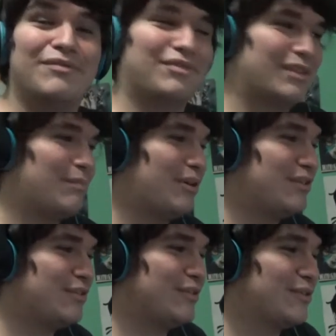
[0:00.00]
of the, part
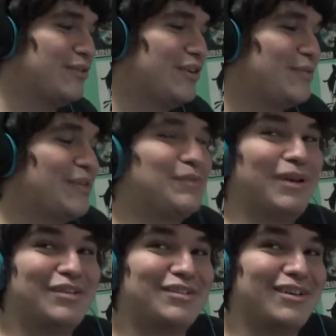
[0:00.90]
two of the Christmas
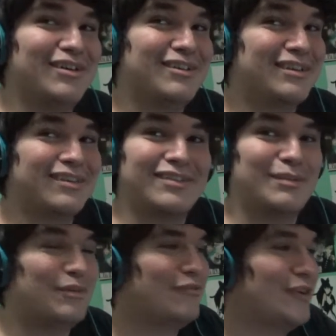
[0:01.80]
special, because this
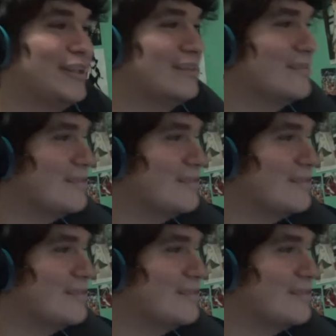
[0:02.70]
could be fun.